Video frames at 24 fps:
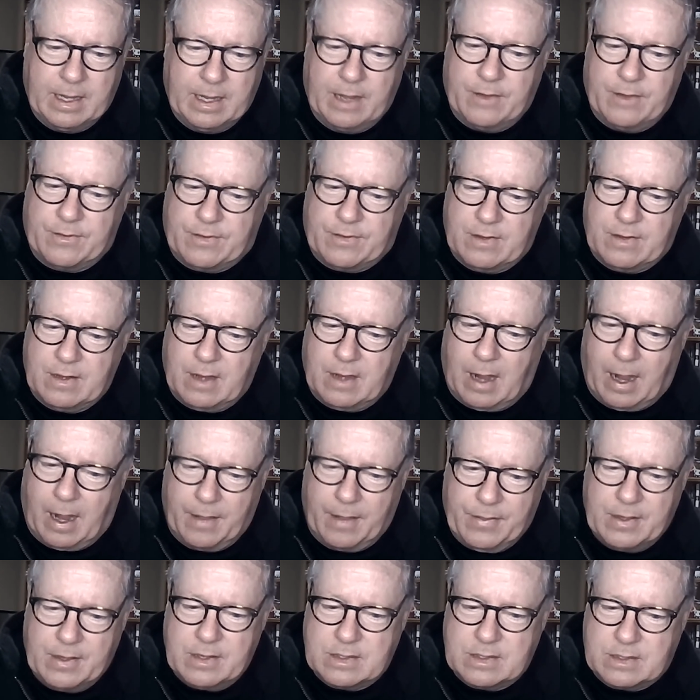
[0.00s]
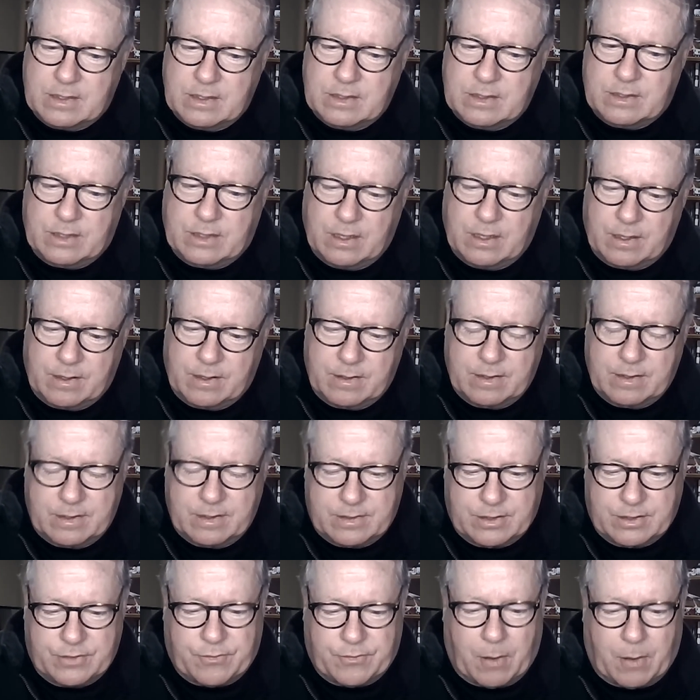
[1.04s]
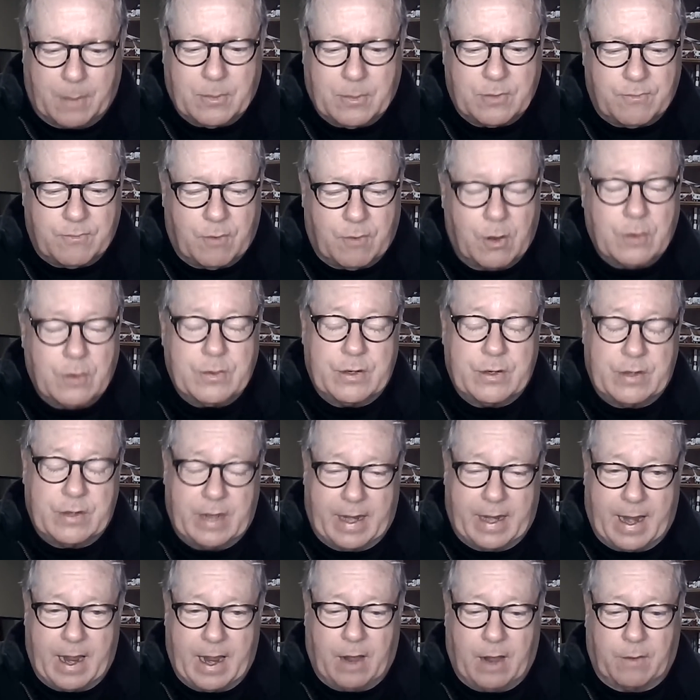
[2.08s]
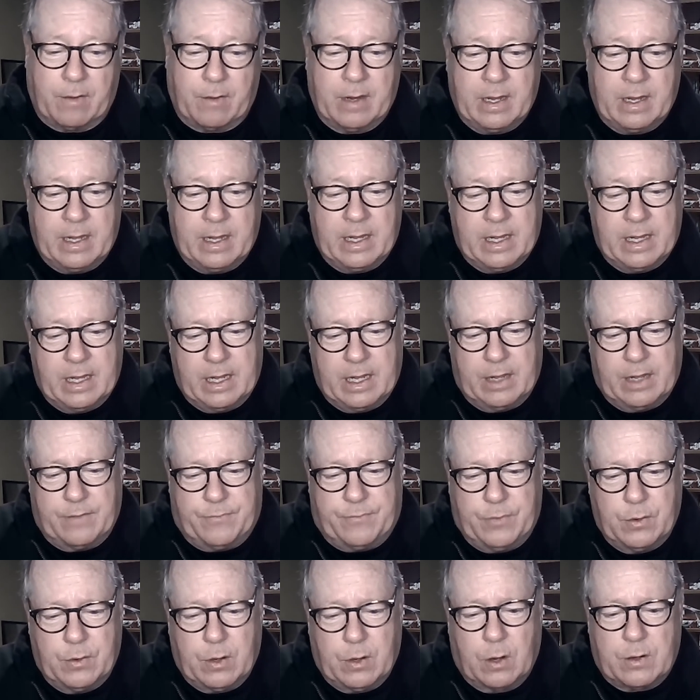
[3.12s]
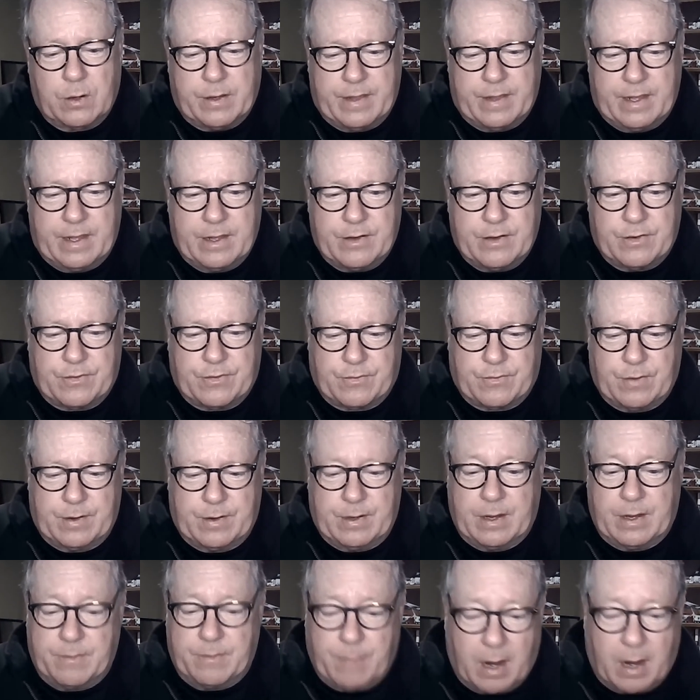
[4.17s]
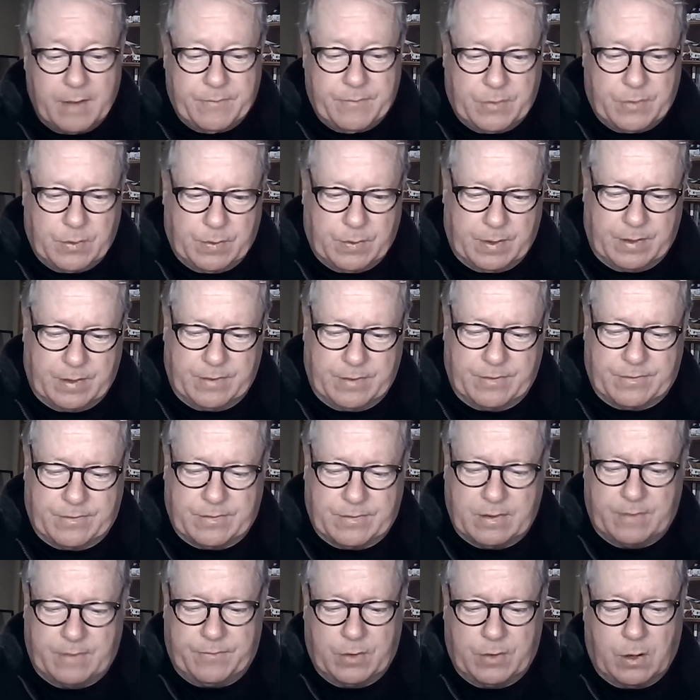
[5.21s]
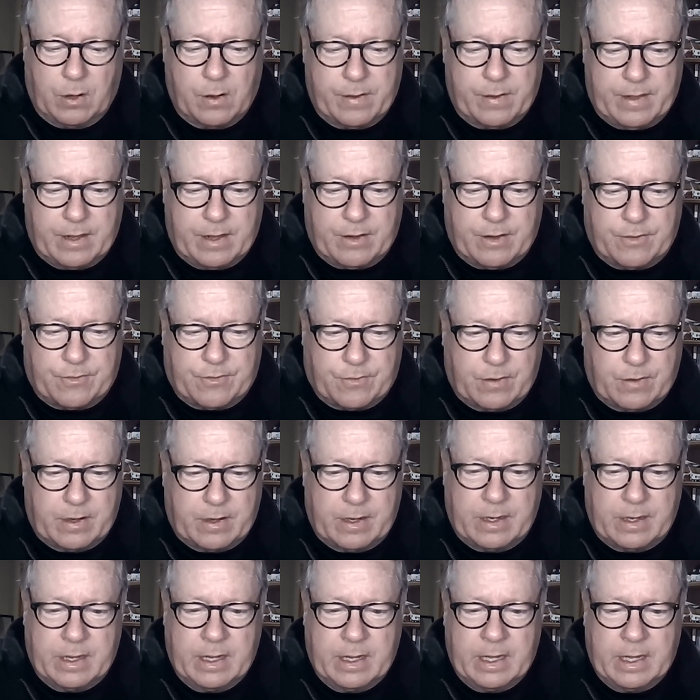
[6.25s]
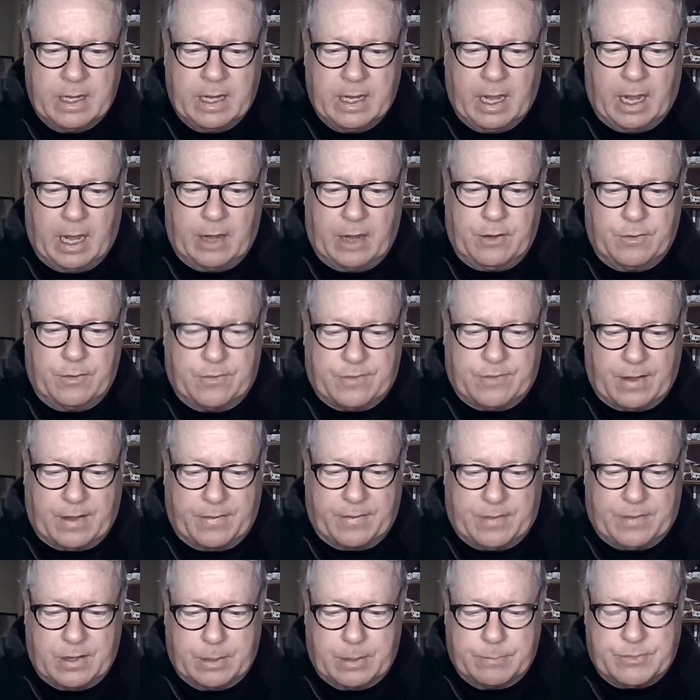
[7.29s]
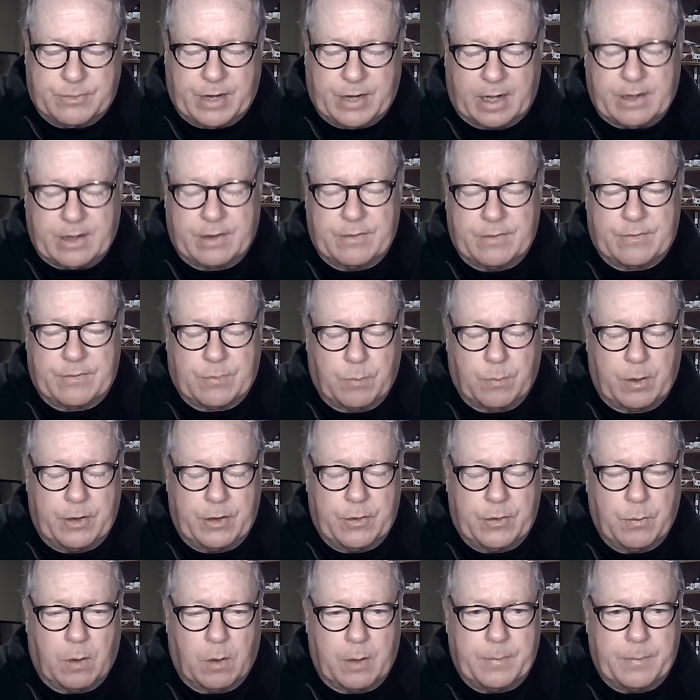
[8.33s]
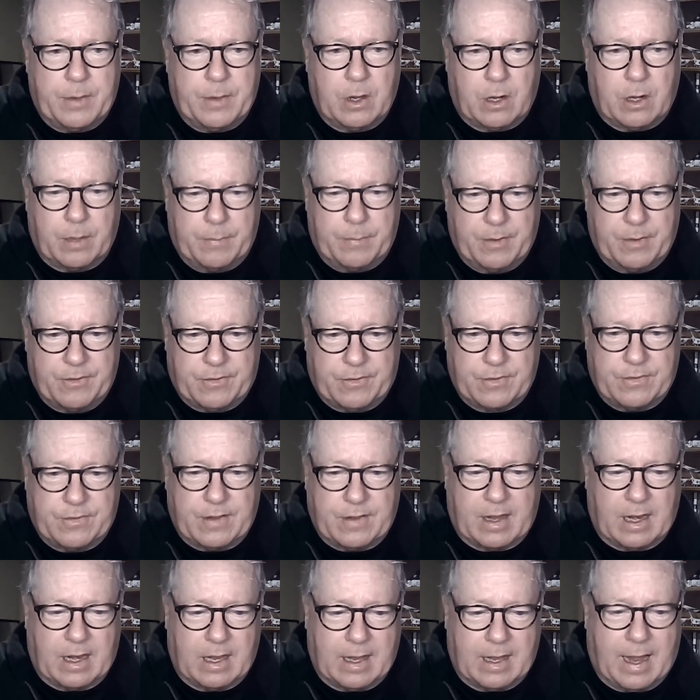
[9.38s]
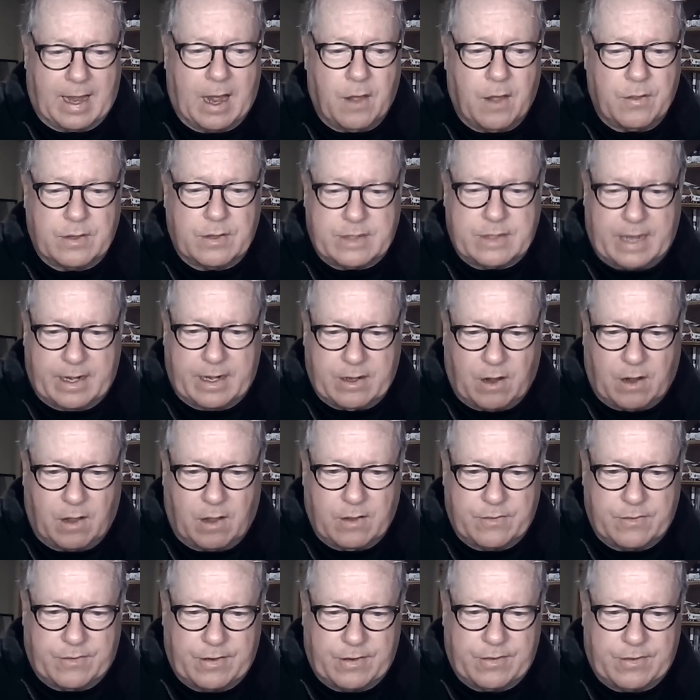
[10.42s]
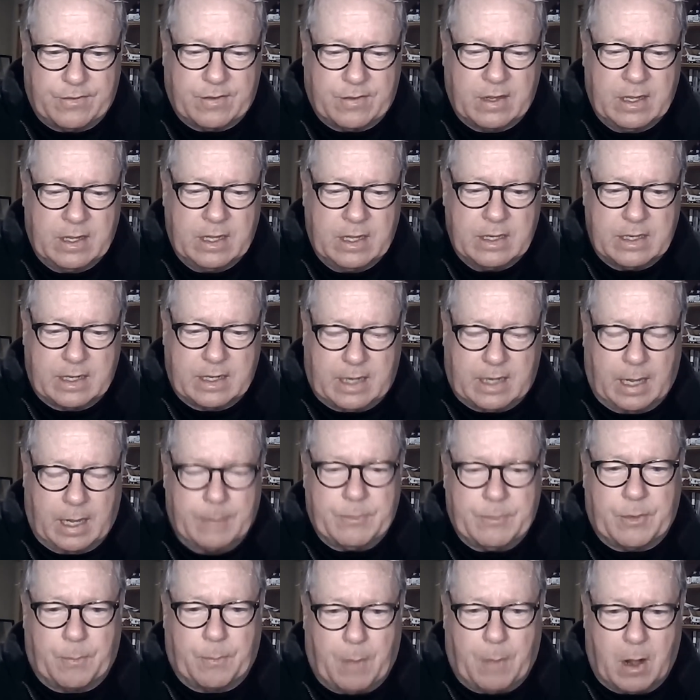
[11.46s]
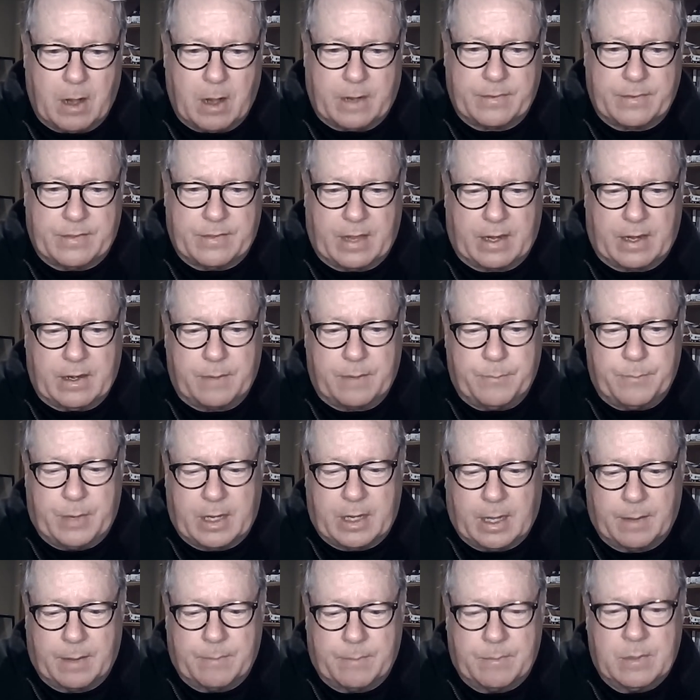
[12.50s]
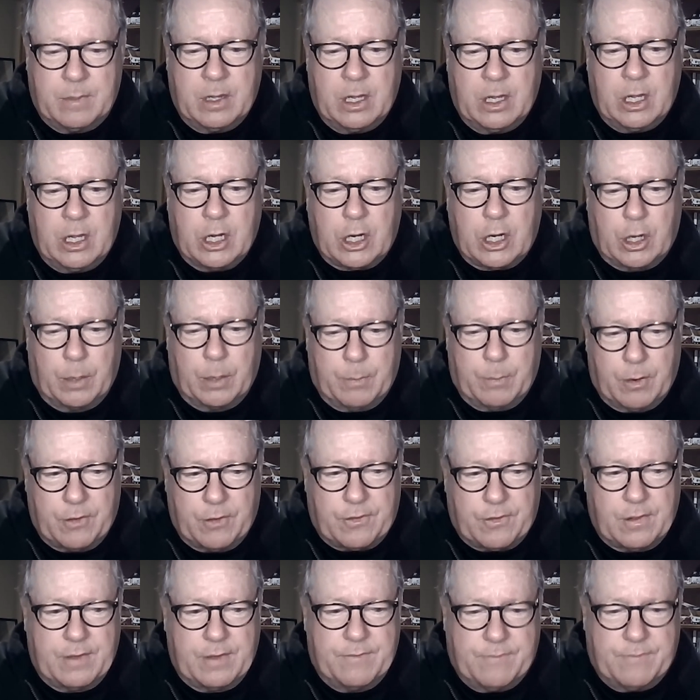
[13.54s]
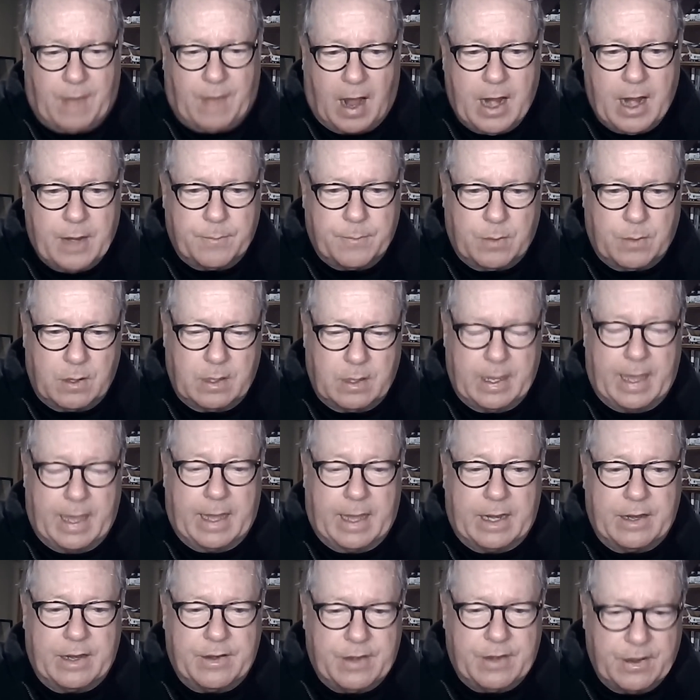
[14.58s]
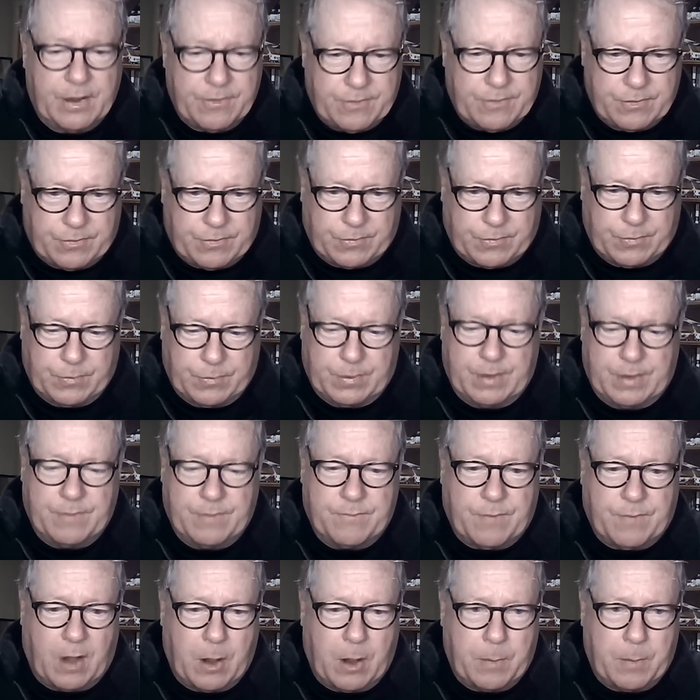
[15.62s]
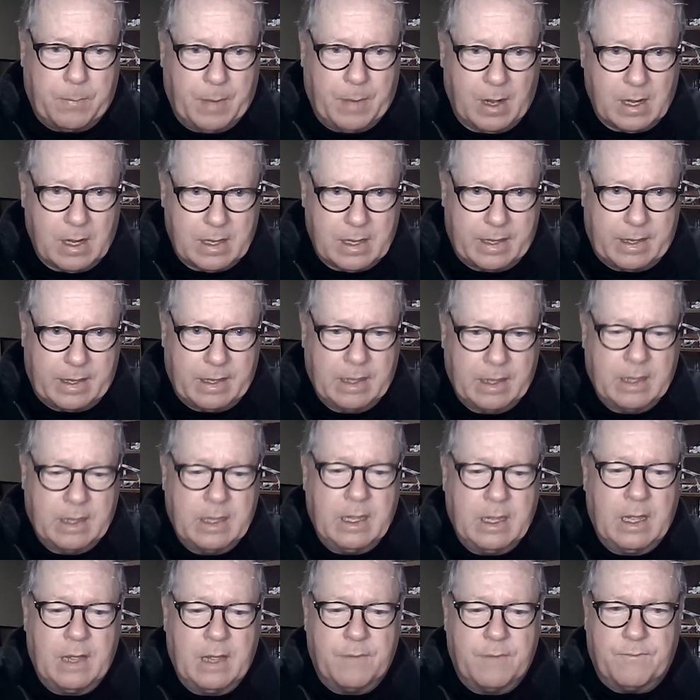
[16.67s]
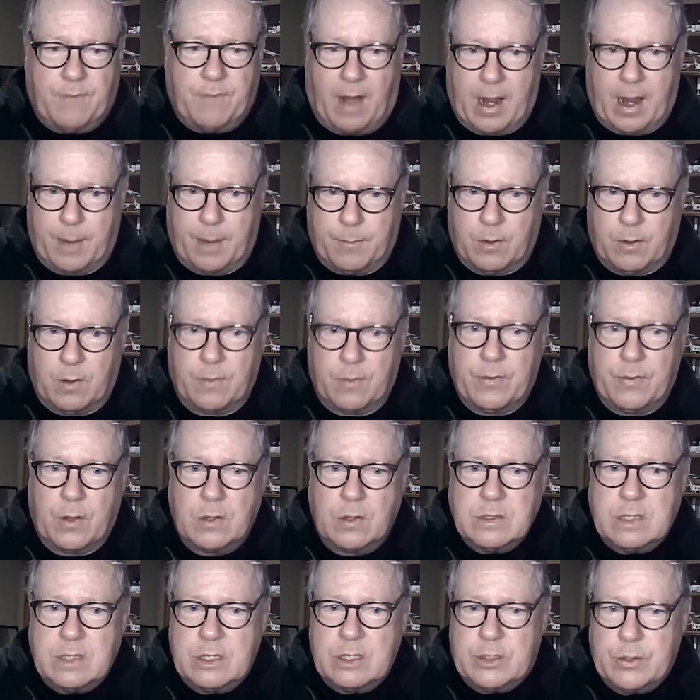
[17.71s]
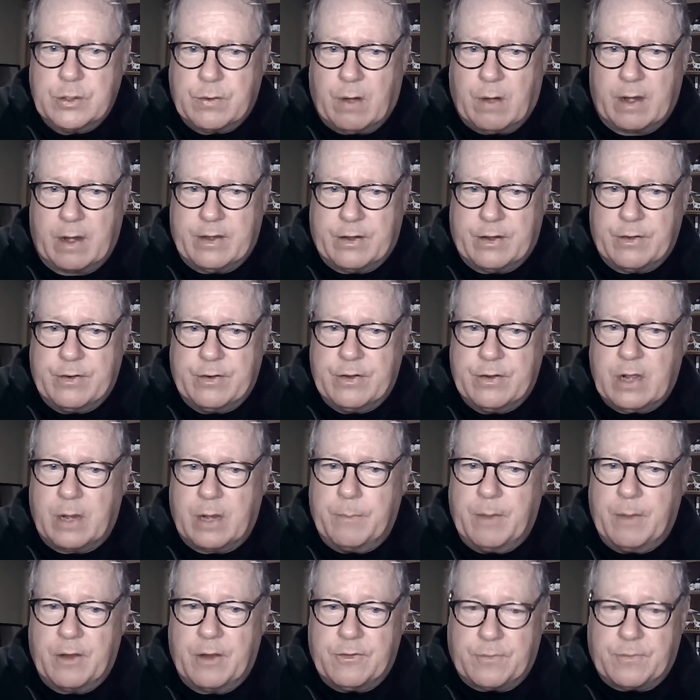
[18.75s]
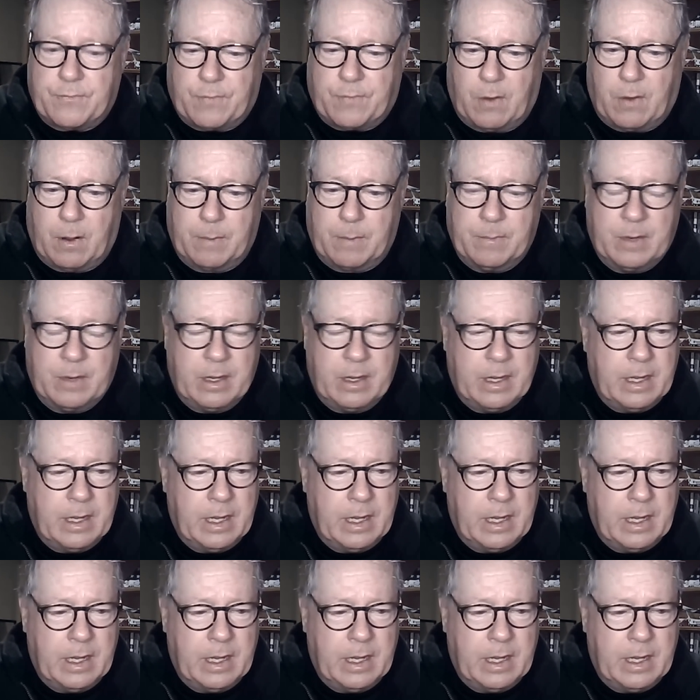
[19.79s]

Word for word: is, I think is, it's a, it's a troubled road to get down. If you go to the industry, in my view is, if you go to the industry and you set the objectives where you want to be on emissions and allow the technologies come to market that become commercially viable in addition to environmentally viable. Those are the two criteria you got to measure from.